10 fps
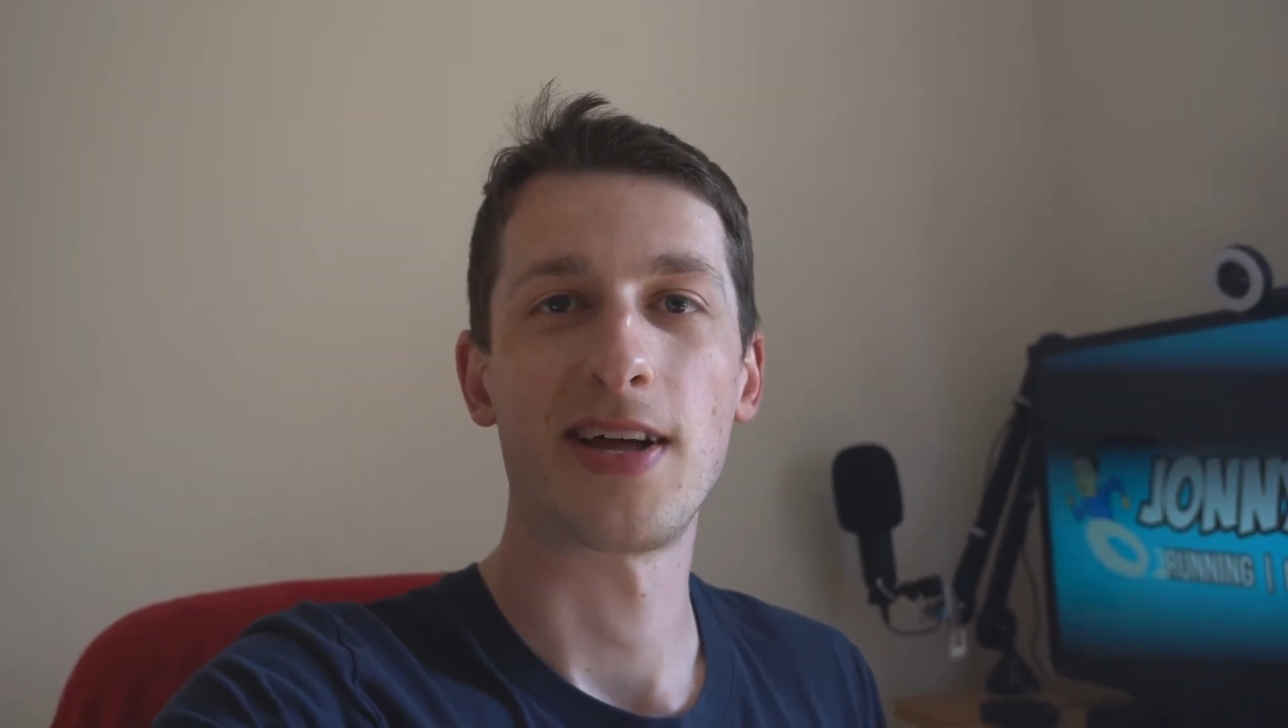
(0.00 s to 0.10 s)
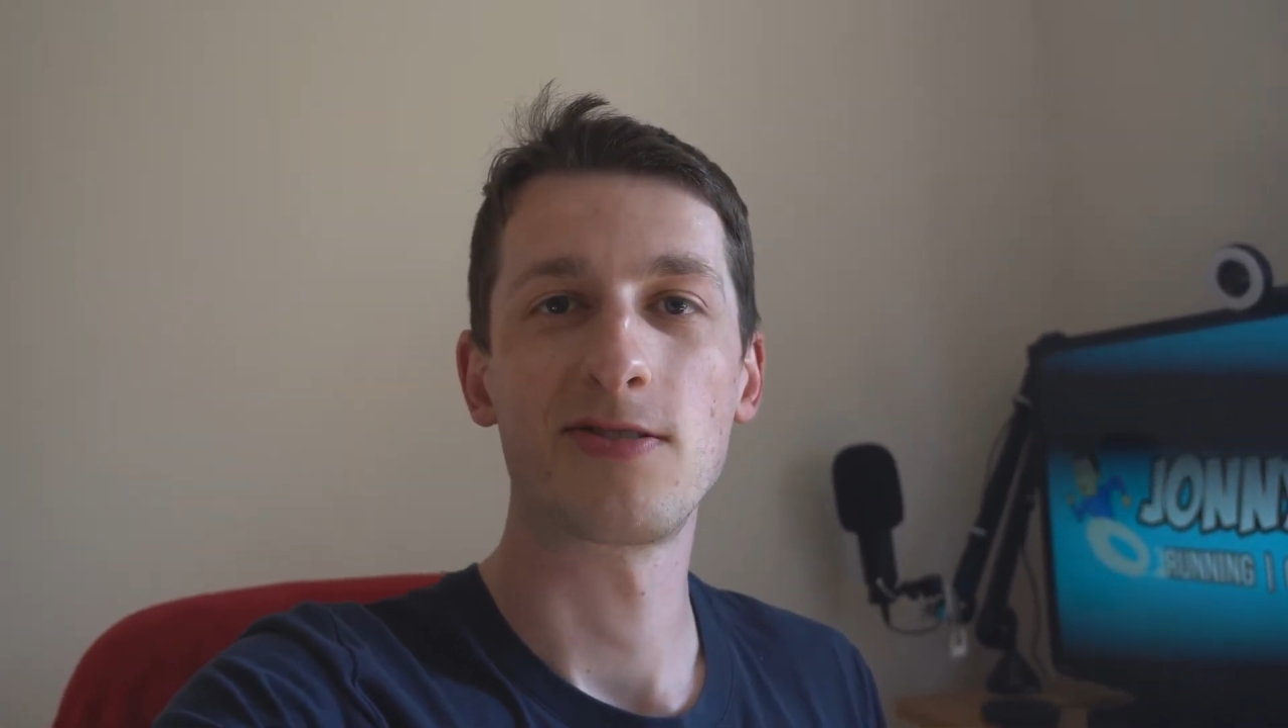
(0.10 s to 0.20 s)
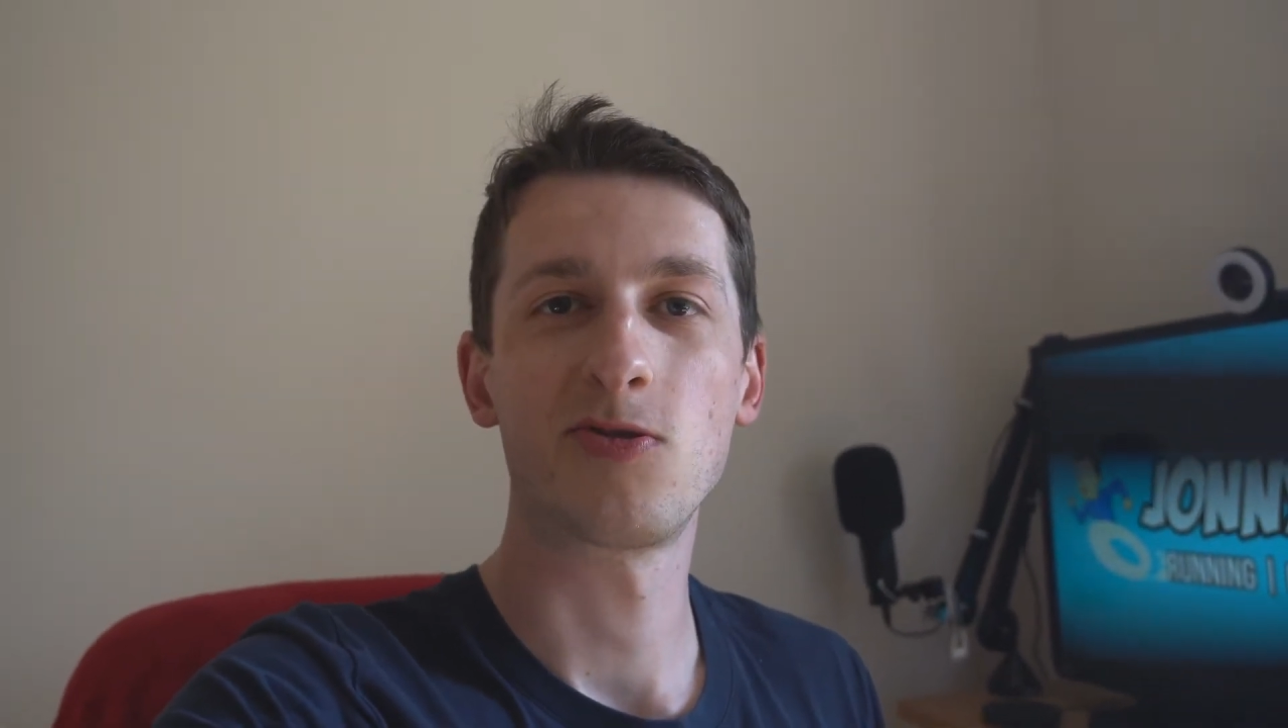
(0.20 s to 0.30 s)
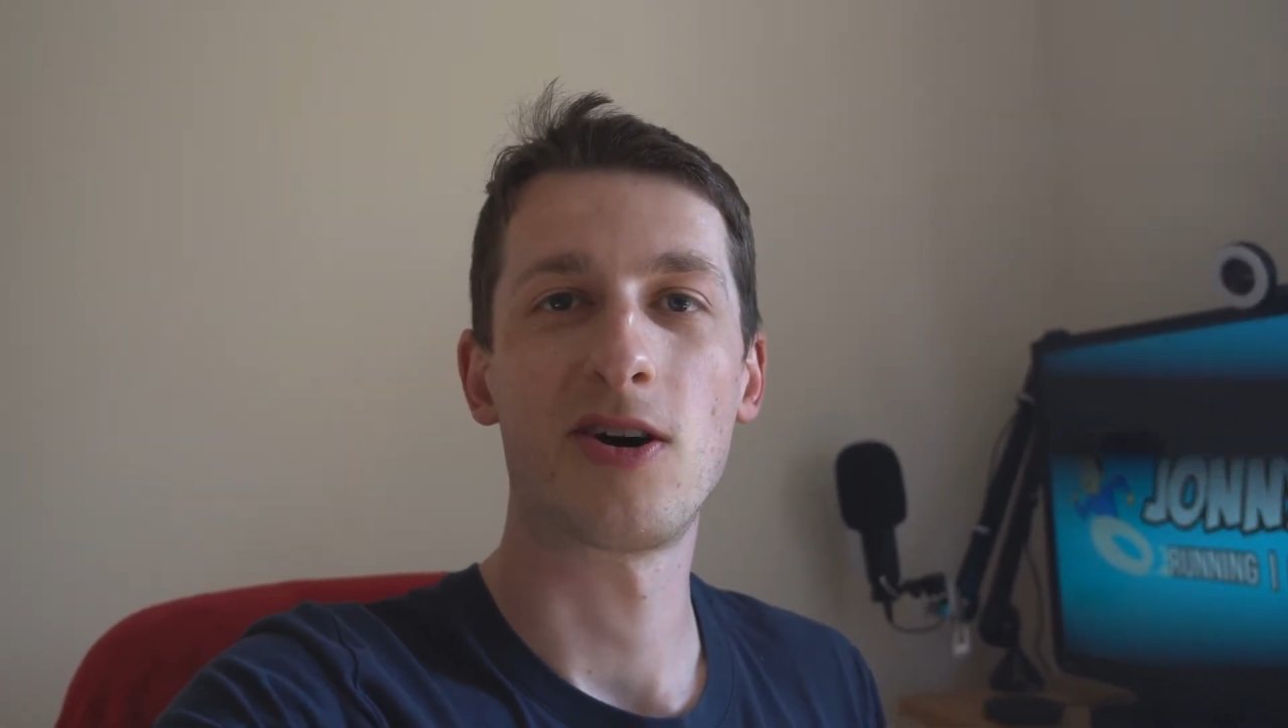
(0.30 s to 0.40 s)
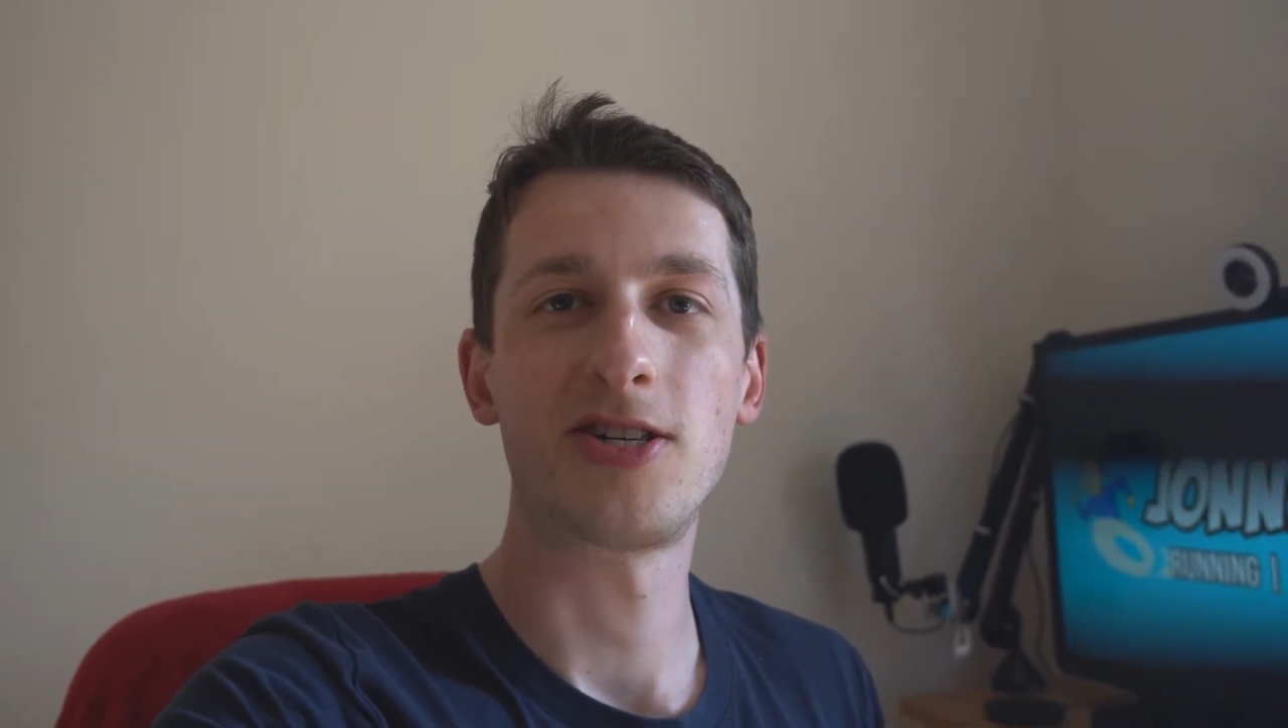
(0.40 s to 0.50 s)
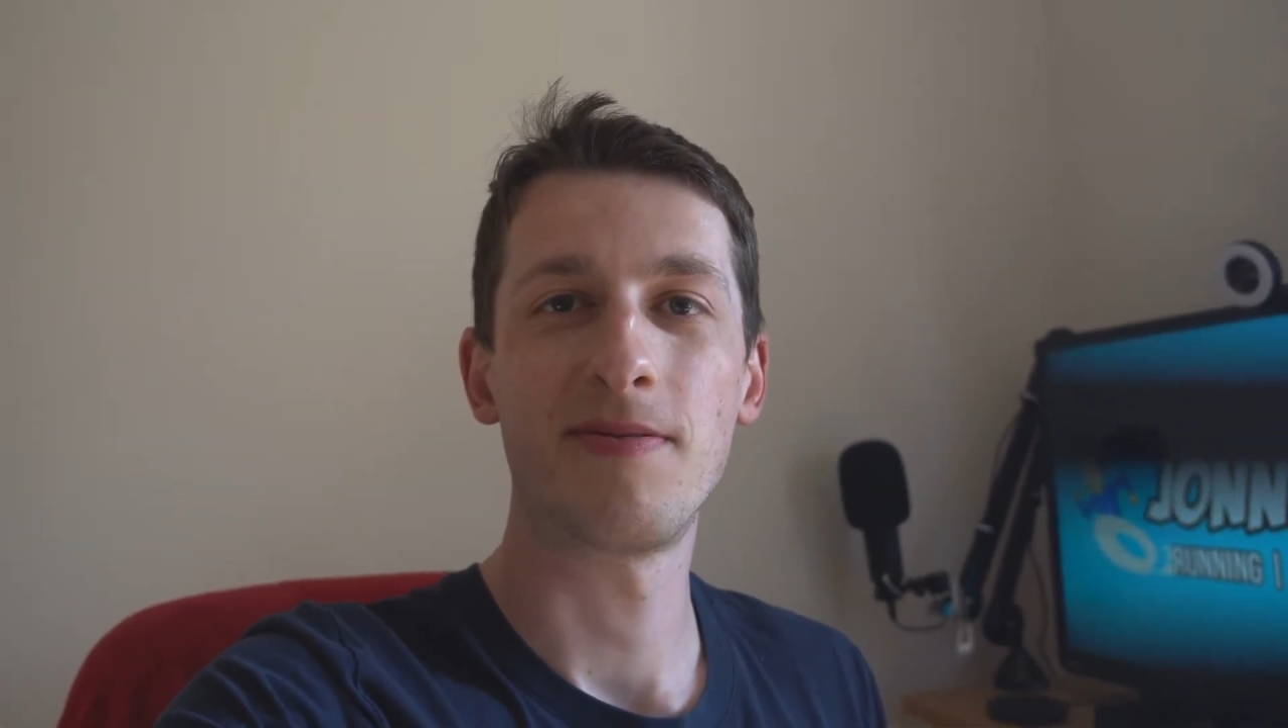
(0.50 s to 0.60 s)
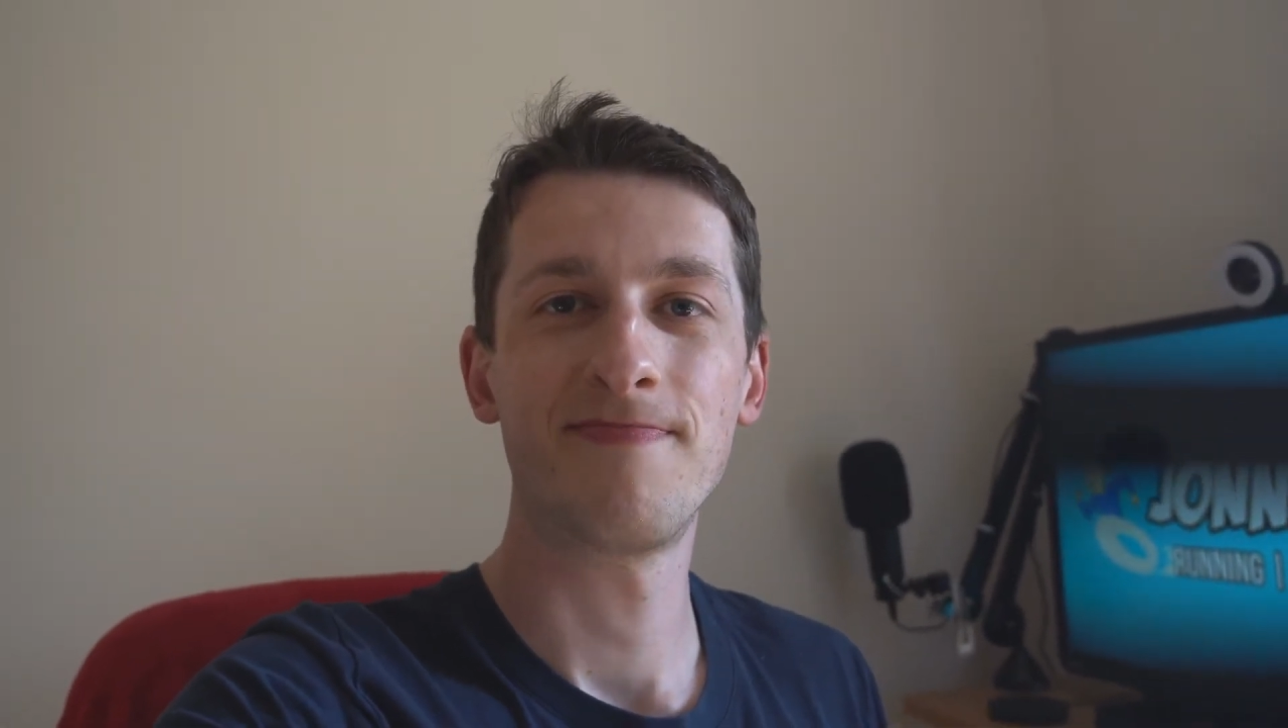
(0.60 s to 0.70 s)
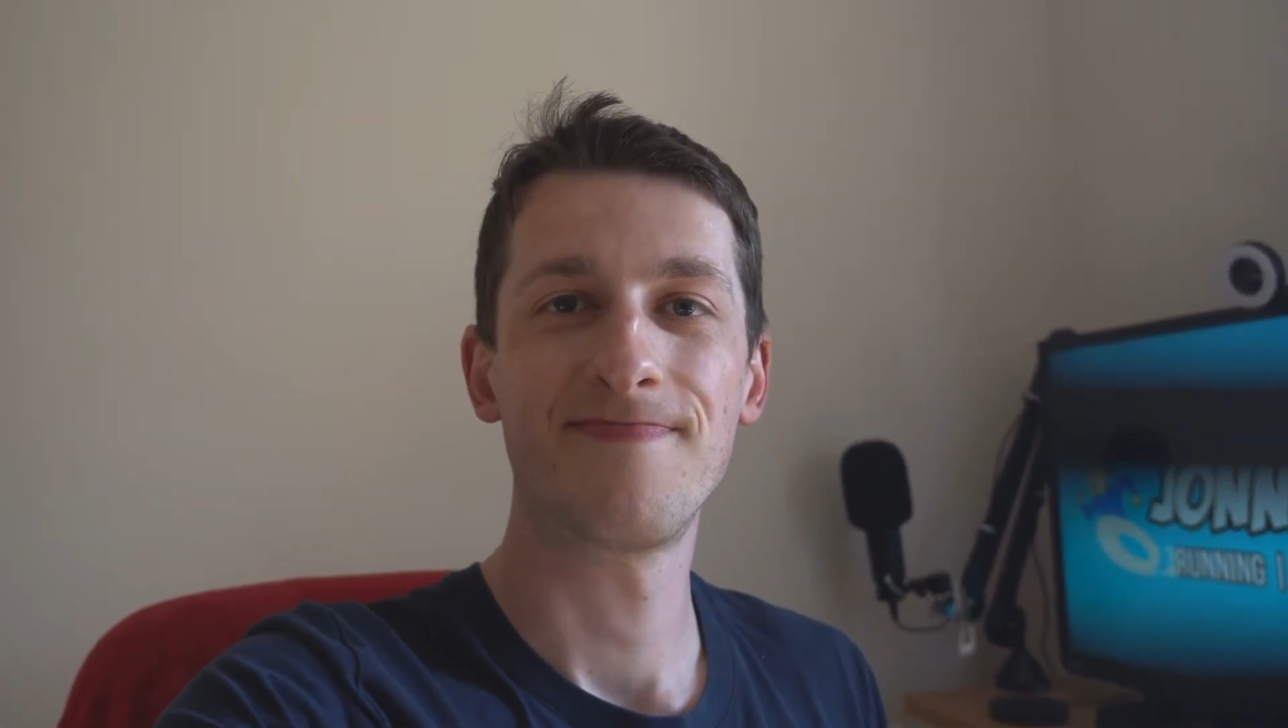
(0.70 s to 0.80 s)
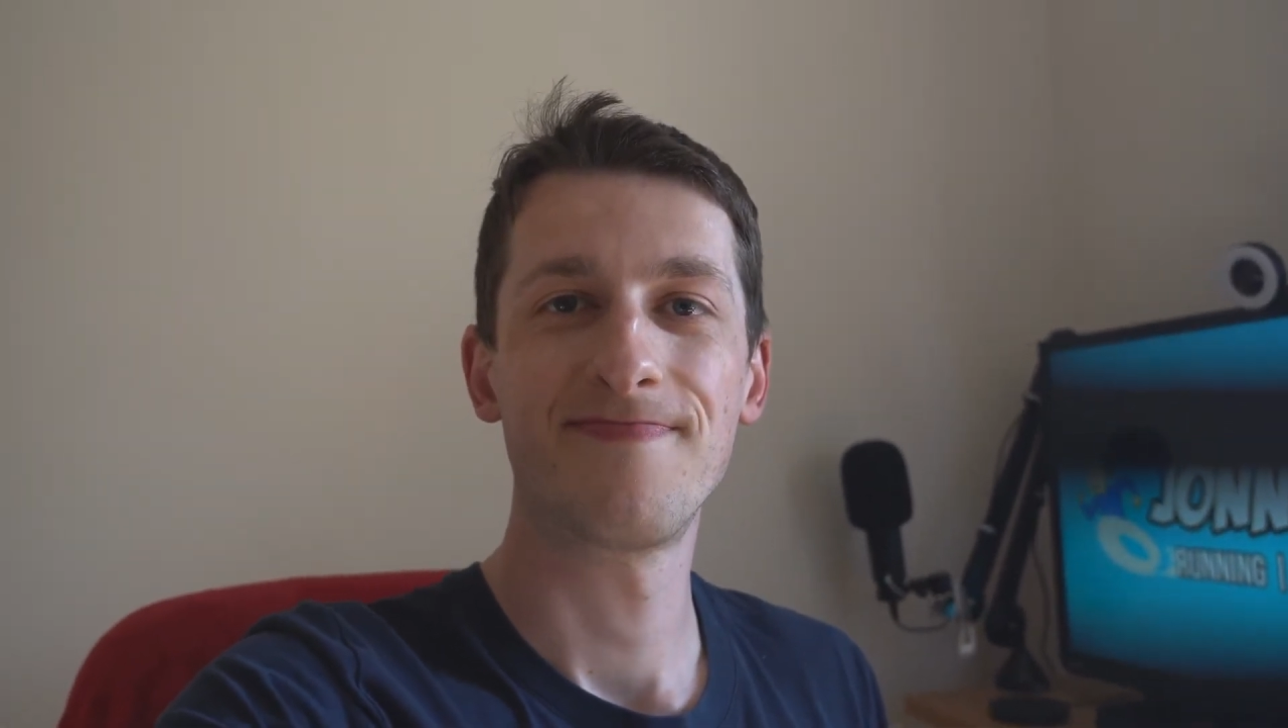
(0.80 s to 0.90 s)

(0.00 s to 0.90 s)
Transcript: Thanks for watching.